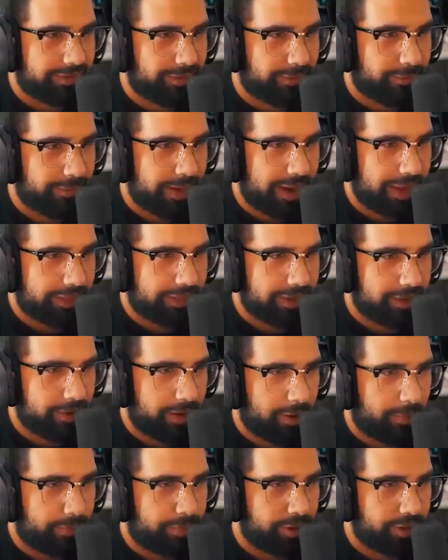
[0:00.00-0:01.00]
the wrath here.
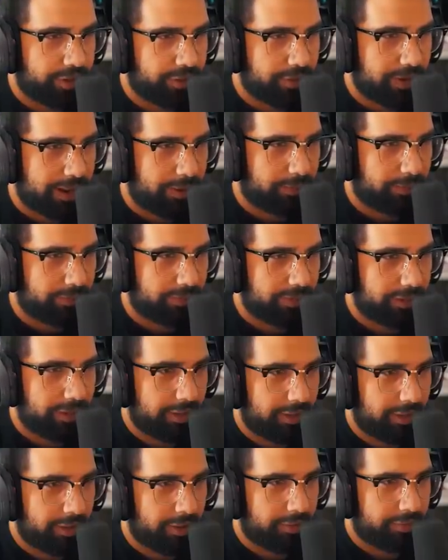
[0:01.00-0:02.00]
I'll put you out.
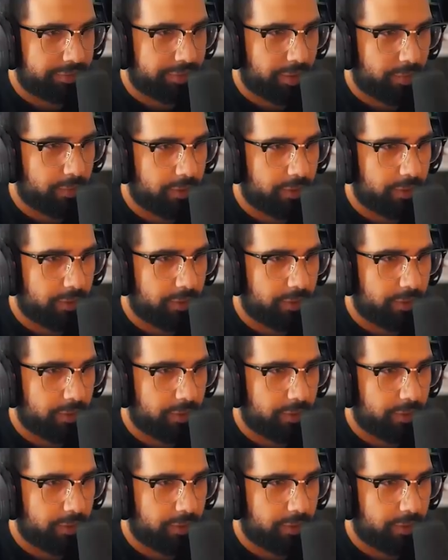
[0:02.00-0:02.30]
Don't